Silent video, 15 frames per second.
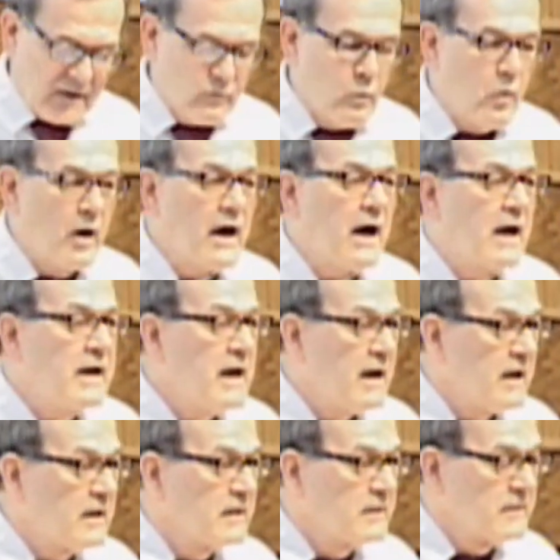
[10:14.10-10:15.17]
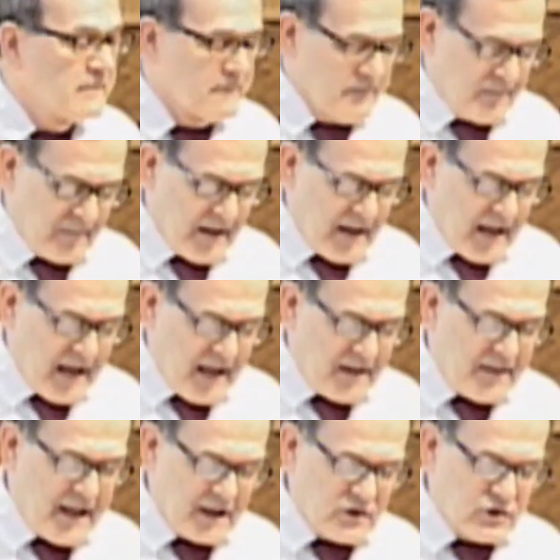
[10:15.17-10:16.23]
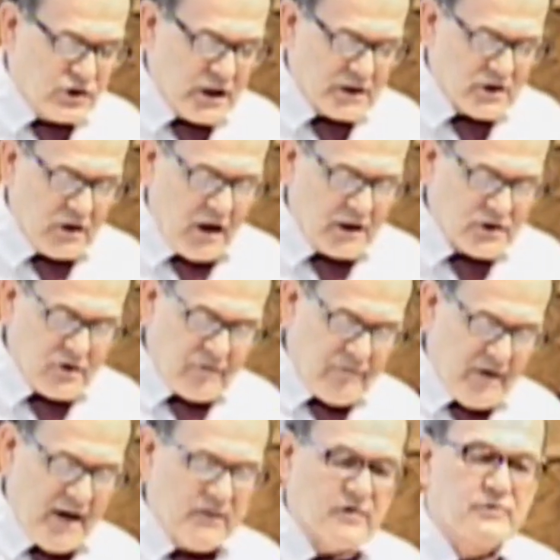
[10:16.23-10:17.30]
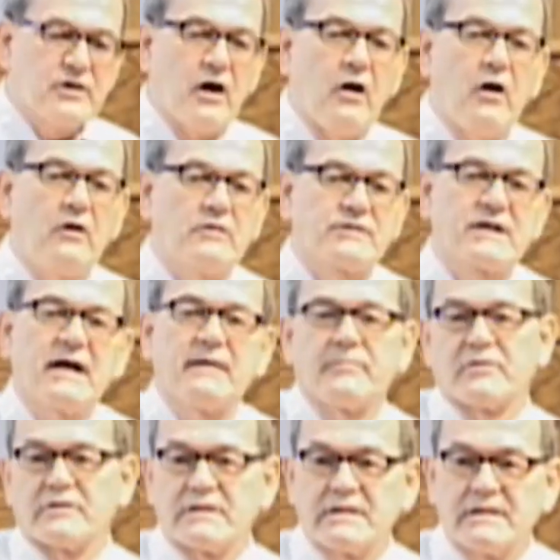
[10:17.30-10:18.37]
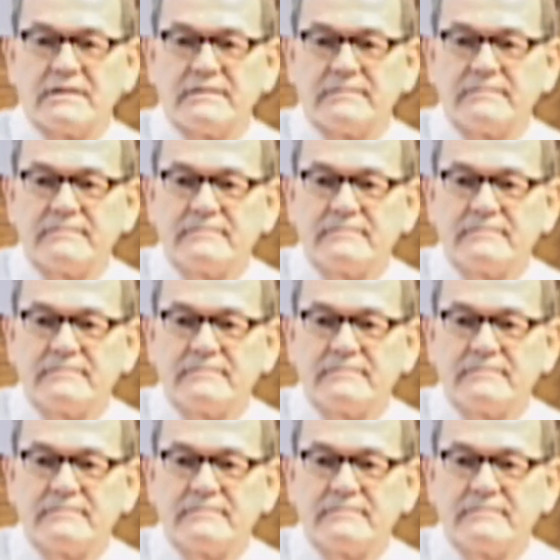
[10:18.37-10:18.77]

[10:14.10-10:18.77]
I had one that just lost her father to Alzheimer's.